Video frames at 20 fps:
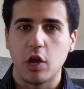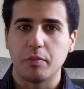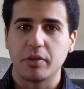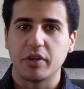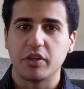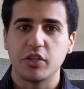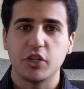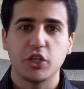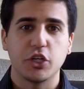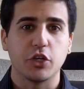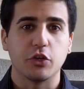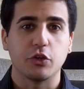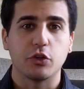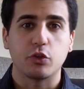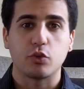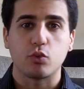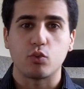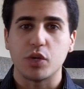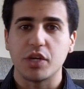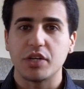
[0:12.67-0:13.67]
I'm going to share
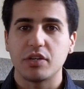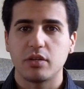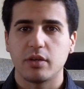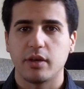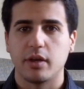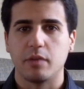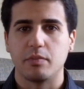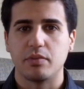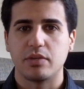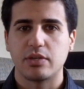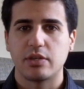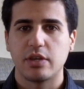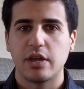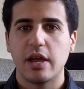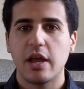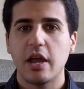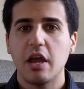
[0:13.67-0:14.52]
3 tips